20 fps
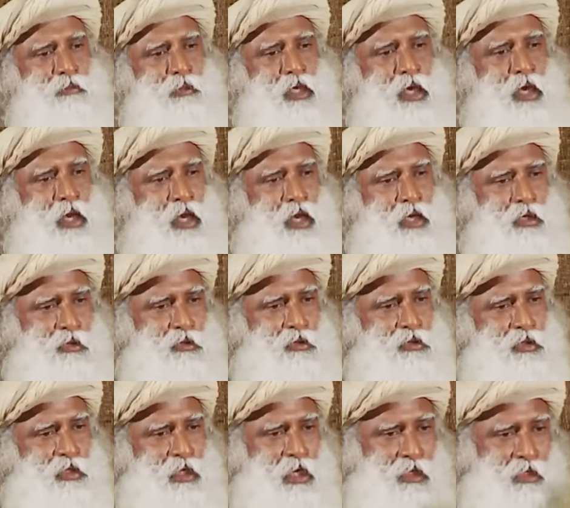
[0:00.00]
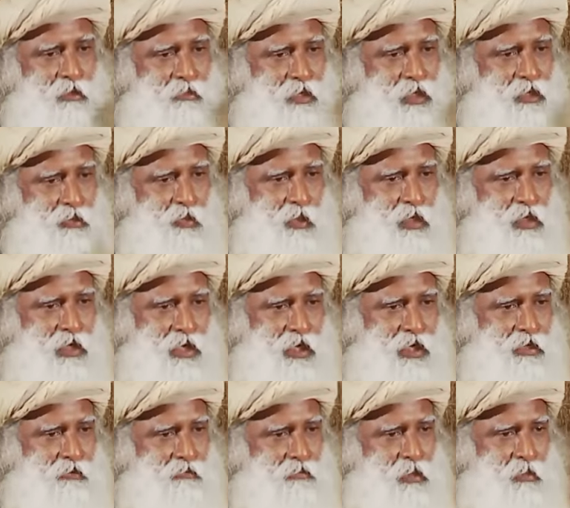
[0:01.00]
A hydrogen atom has one
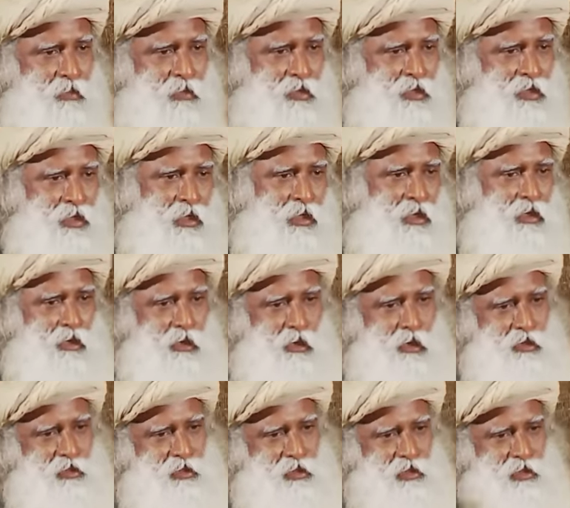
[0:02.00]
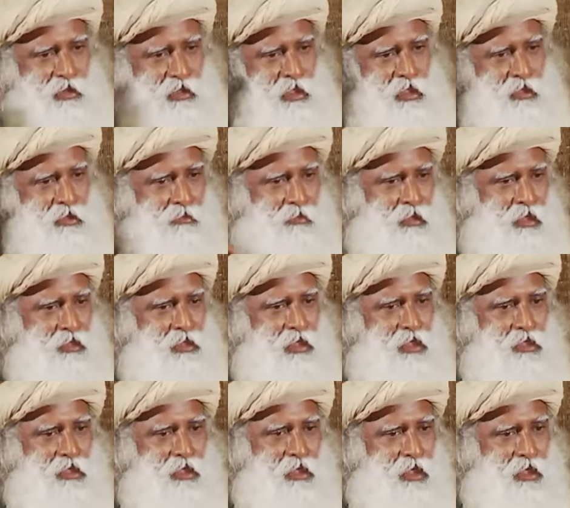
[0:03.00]
kind of memory, oxygen atom has
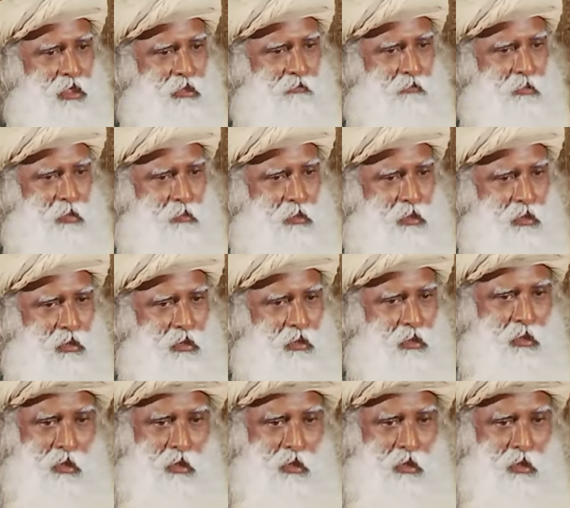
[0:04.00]
another kind of memory.